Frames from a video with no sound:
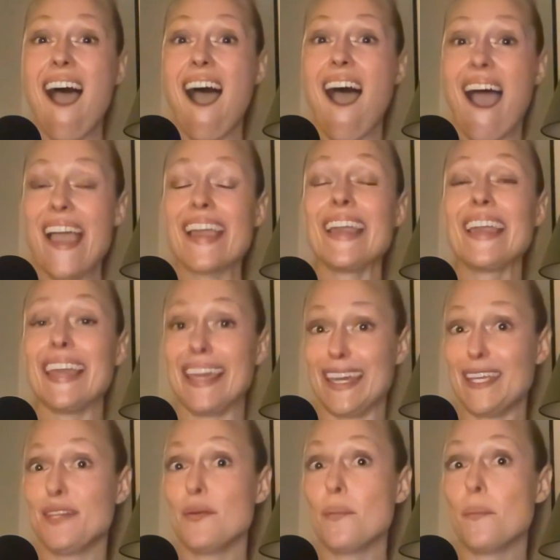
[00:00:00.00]
I
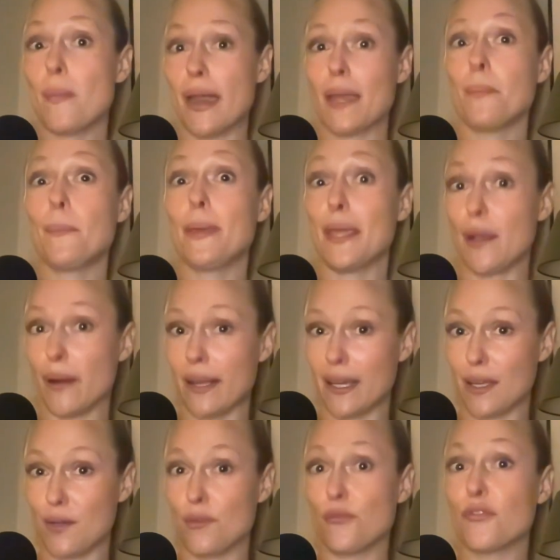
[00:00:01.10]
hid my
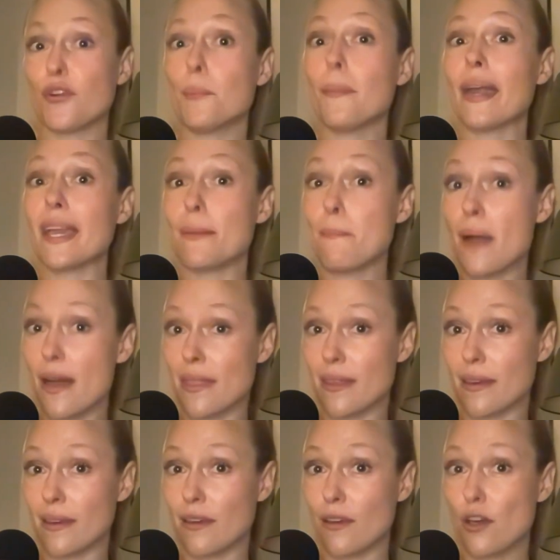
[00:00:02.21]
period from my
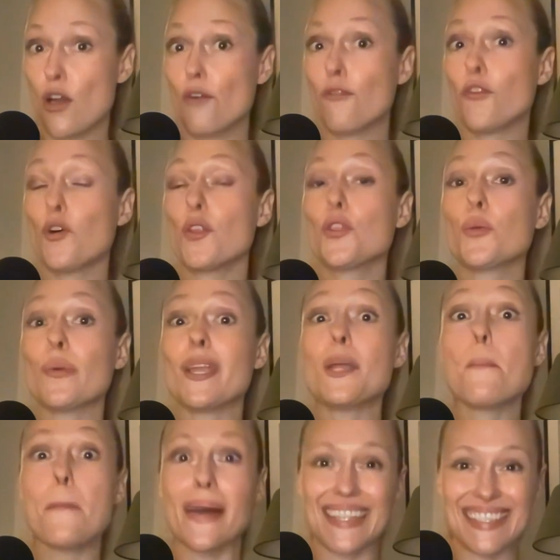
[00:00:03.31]
mother for 3
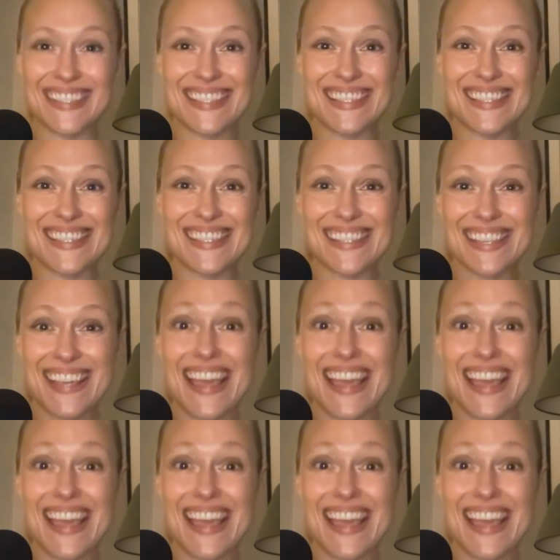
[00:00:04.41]
months